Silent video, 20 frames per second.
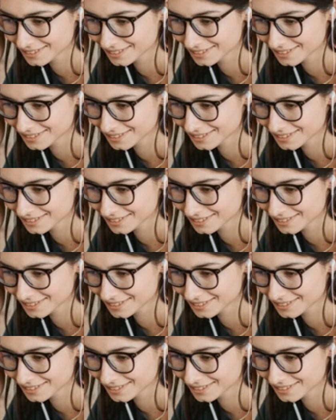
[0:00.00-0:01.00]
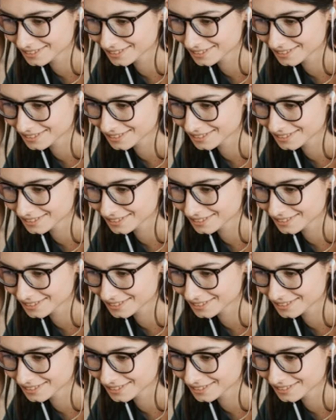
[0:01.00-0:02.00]

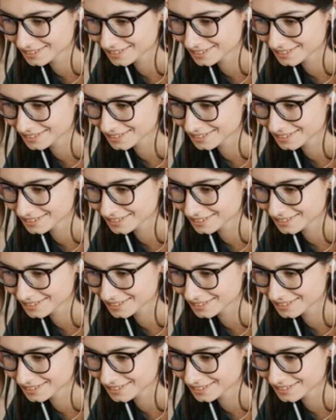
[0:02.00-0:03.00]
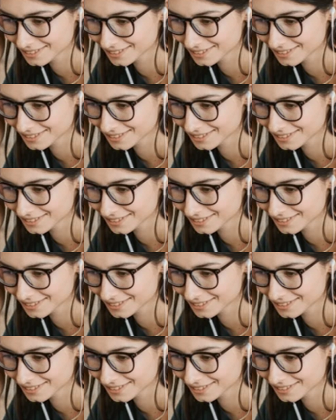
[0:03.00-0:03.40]
This is a still picture; no speech is visible.